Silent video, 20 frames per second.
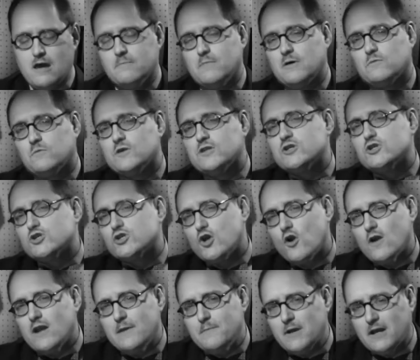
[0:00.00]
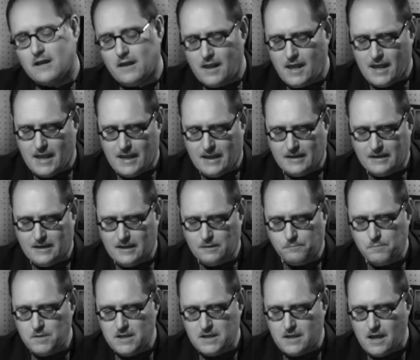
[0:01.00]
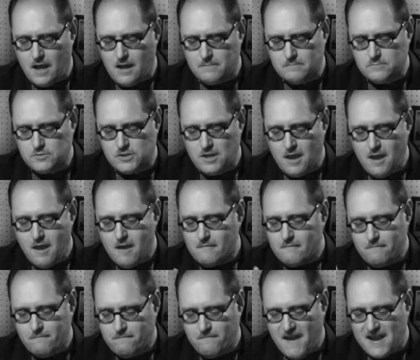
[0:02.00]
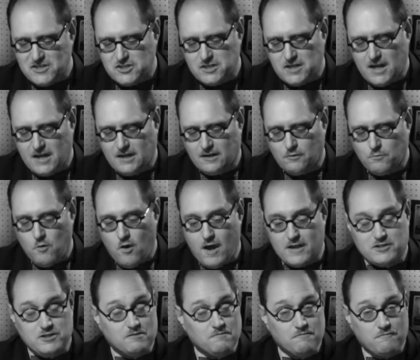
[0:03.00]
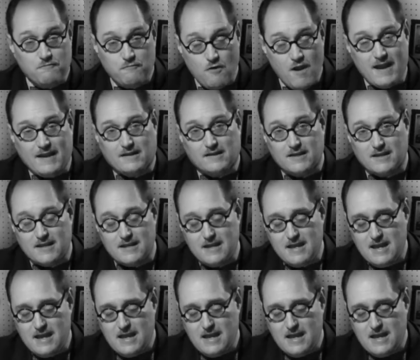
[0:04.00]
but with Shirley MacLaine it becomes fascinating to watch, and frankly,